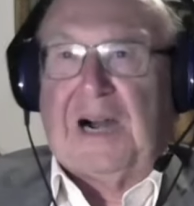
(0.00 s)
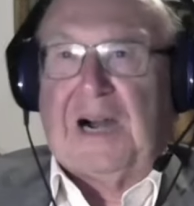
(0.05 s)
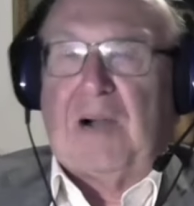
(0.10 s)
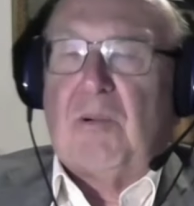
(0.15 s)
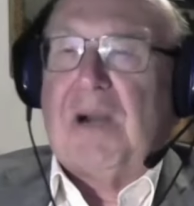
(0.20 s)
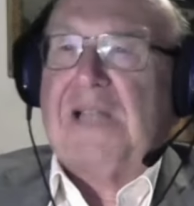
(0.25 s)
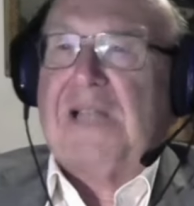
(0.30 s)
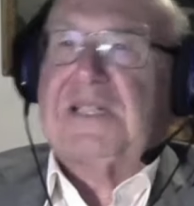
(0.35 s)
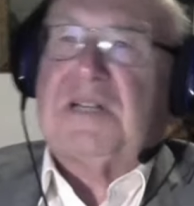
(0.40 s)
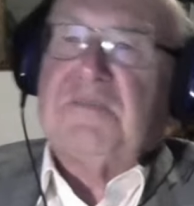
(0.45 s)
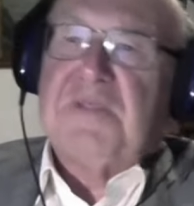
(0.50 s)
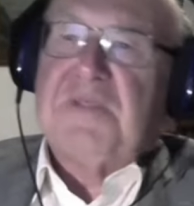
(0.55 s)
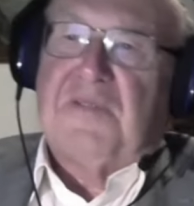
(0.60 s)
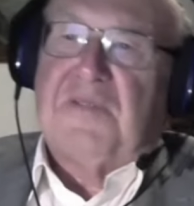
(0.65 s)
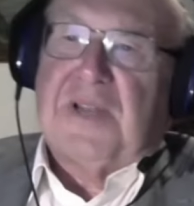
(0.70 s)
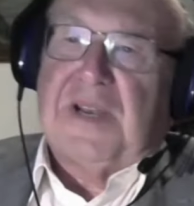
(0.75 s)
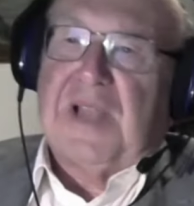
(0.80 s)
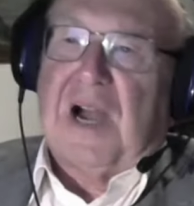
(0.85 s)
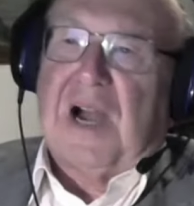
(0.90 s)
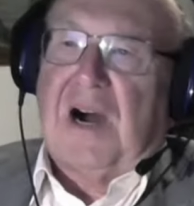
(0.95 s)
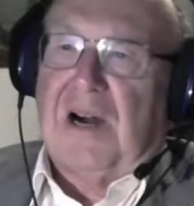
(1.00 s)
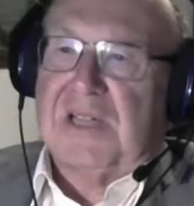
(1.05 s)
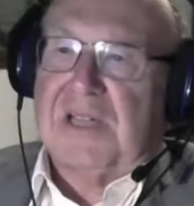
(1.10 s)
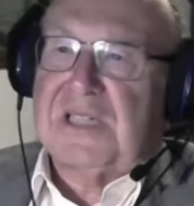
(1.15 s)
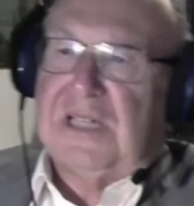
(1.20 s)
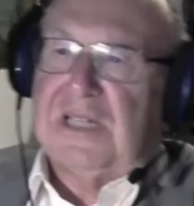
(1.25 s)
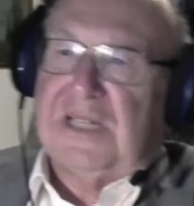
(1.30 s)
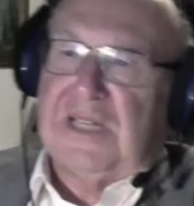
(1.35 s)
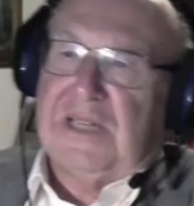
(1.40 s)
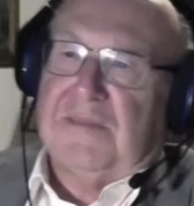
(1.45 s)
I welcome you very
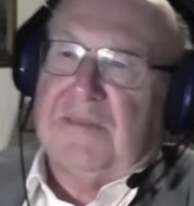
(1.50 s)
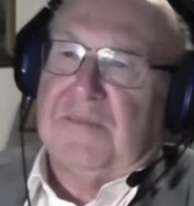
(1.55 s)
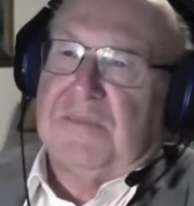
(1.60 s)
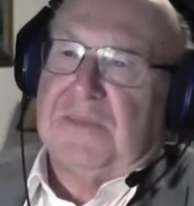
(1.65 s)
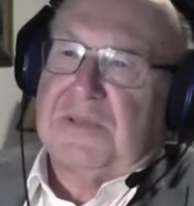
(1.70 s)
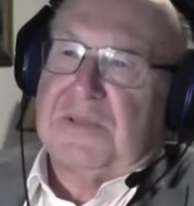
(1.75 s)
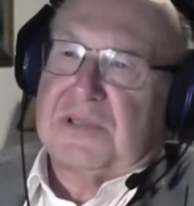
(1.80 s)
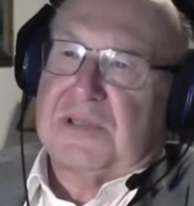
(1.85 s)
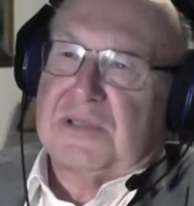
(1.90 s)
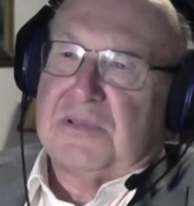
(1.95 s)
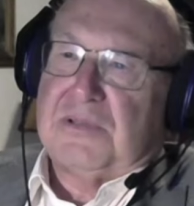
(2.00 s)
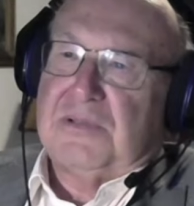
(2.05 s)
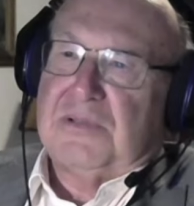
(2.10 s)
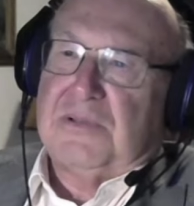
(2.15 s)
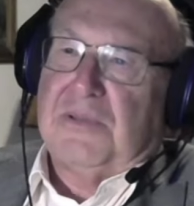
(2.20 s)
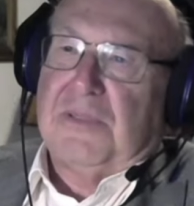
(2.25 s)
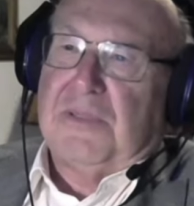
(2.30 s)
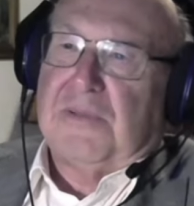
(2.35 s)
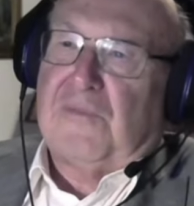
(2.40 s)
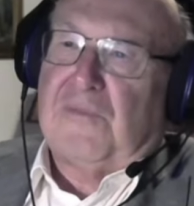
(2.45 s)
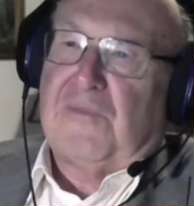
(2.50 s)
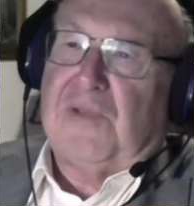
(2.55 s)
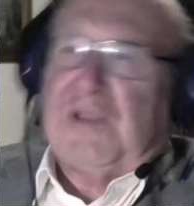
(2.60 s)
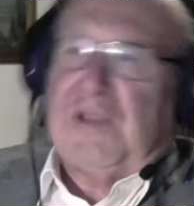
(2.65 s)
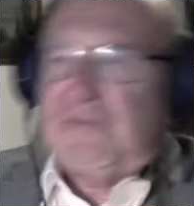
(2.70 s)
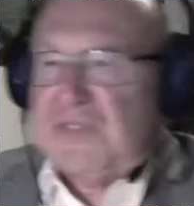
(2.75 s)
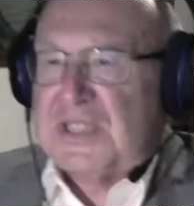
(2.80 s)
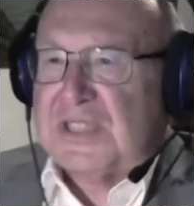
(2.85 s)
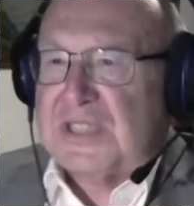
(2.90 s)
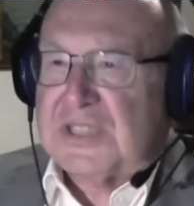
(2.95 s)
heartily to the
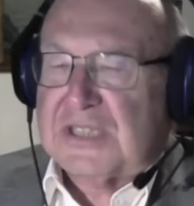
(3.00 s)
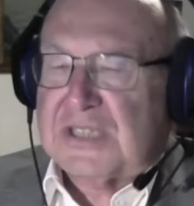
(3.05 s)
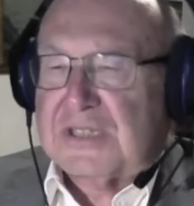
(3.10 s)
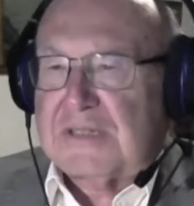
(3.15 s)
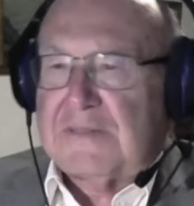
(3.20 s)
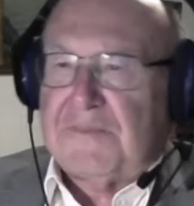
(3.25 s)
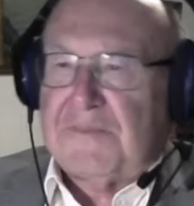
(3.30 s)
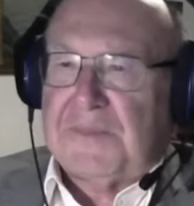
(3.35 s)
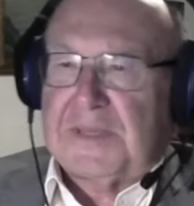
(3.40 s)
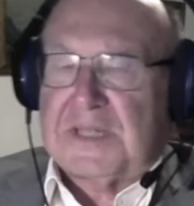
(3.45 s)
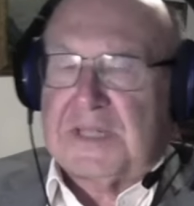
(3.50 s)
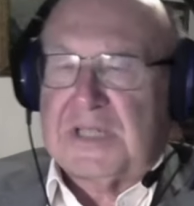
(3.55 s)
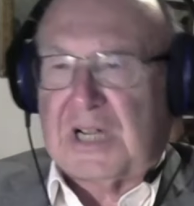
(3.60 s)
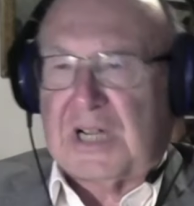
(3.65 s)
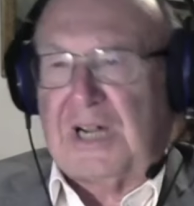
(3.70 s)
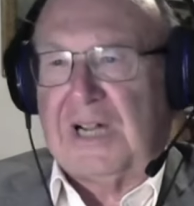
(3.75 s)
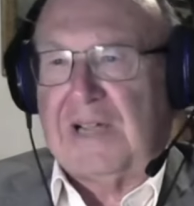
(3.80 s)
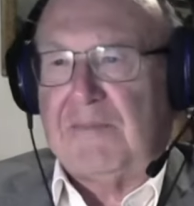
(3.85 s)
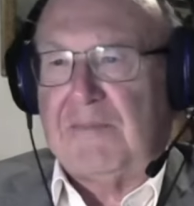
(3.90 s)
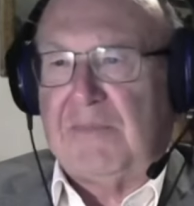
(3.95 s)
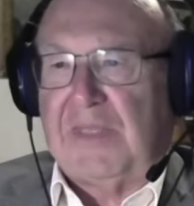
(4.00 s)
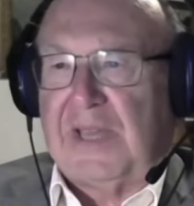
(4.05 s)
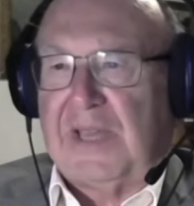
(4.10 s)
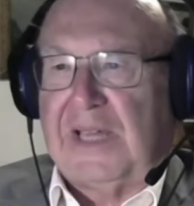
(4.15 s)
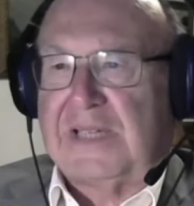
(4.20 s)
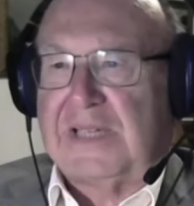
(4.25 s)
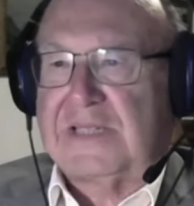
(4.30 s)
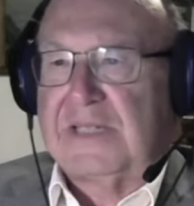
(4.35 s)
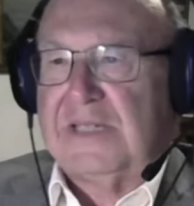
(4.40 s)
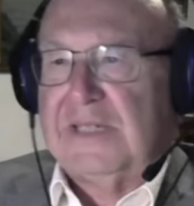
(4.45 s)
fifth time
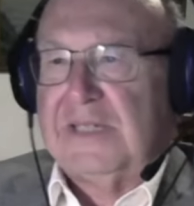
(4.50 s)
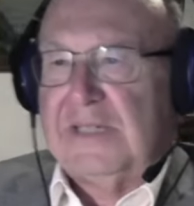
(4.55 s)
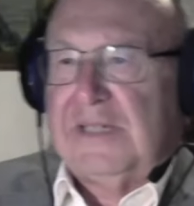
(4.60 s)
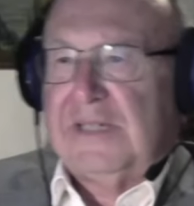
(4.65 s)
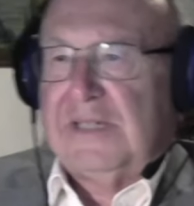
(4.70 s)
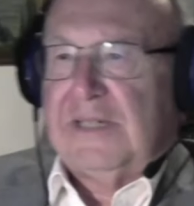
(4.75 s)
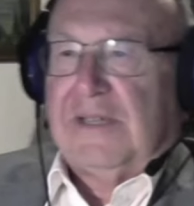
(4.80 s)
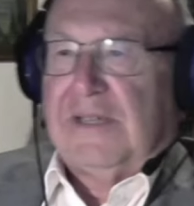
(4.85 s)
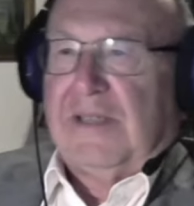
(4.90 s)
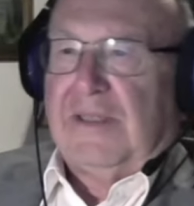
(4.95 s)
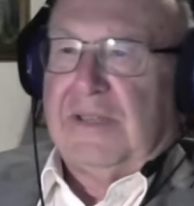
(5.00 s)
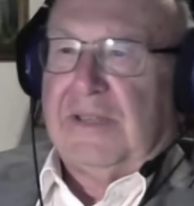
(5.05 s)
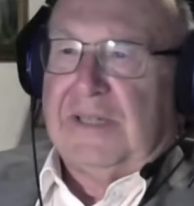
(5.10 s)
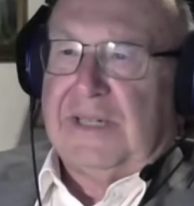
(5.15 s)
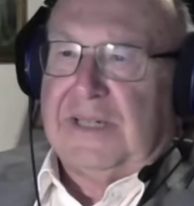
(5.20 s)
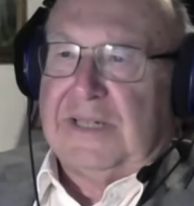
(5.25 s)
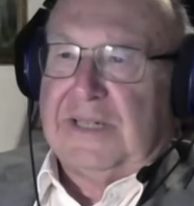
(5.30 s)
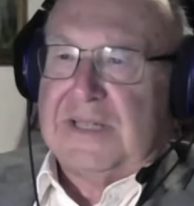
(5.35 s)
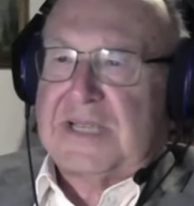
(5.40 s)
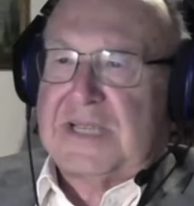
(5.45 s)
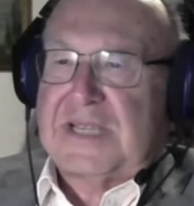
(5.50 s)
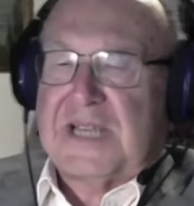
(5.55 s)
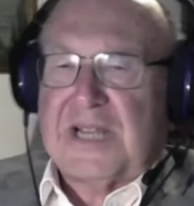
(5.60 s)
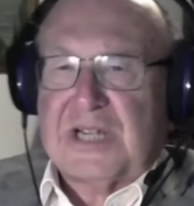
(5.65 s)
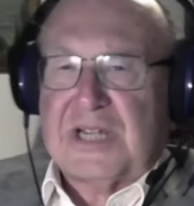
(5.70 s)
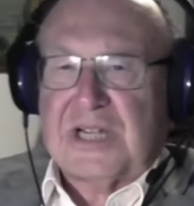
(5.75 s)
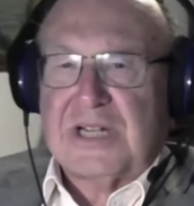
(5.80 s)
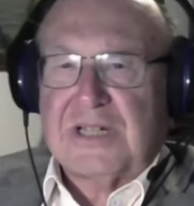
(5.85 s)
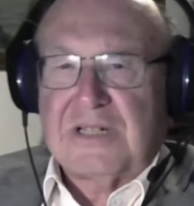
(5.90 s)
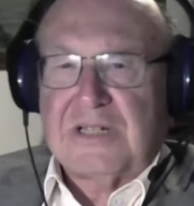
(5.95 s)
that the
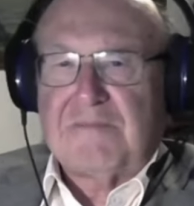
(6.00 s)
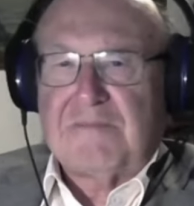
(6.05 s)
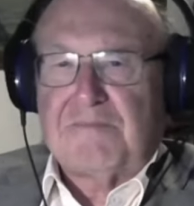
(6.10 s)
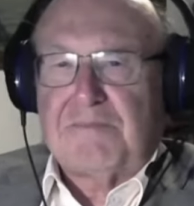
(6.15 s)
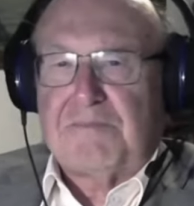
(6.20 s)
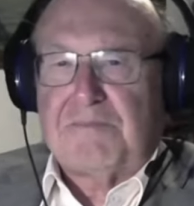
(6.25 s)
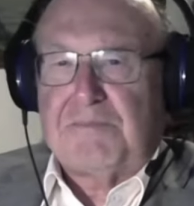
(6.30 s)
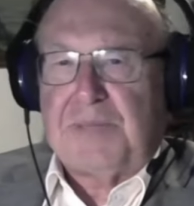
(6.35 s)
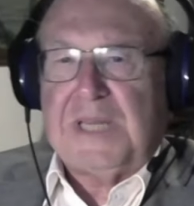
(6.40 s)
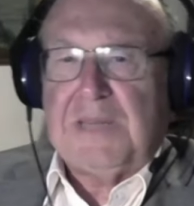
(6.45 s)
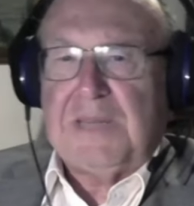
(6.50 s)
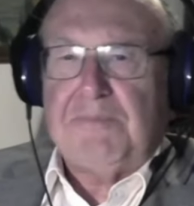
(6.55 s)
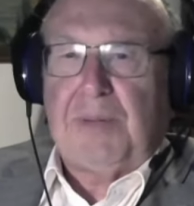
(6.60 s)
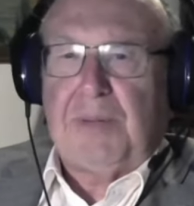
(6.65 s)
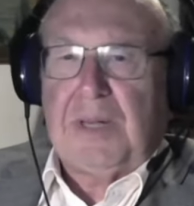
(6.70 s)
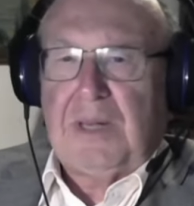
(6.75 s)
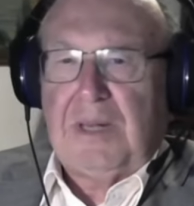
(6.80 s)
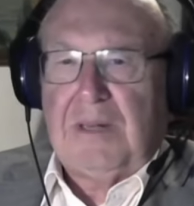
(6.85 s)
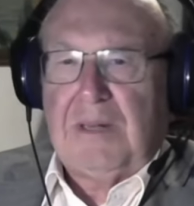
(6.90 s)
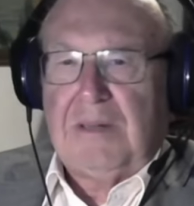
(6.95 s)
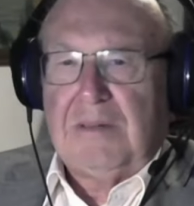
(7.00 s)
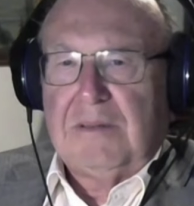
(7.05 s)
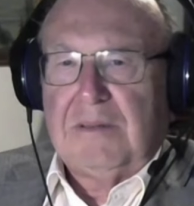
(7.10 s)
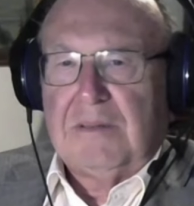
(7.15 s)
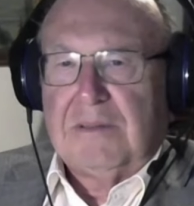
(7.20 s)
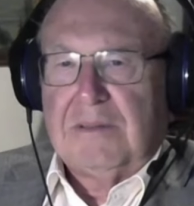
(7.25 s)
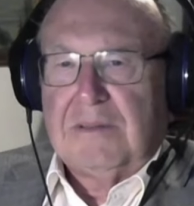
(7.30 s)
session People,